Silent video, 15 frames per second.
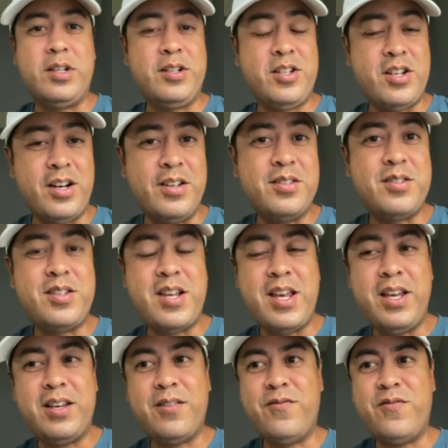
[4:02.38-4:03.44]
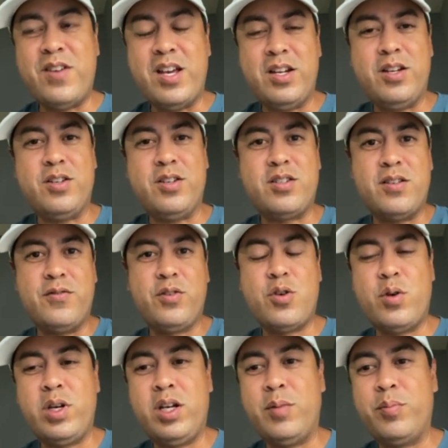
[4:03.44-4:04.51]
does take advantage of
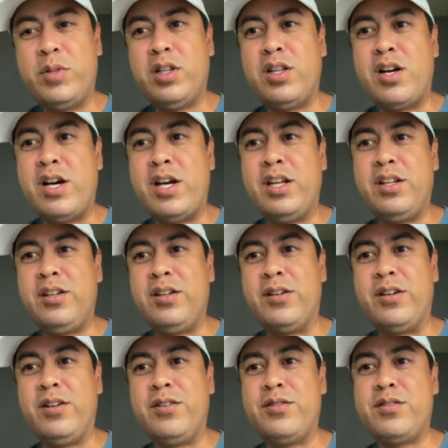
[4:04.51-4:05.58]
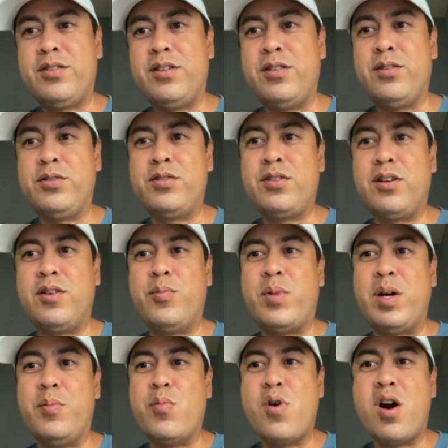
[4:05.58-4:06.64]
going up the line here. Here's another serve
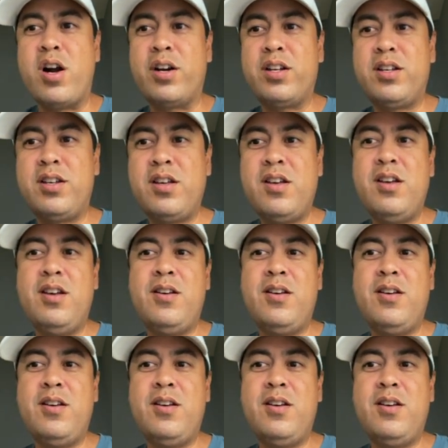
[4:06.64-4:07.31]
by Mark.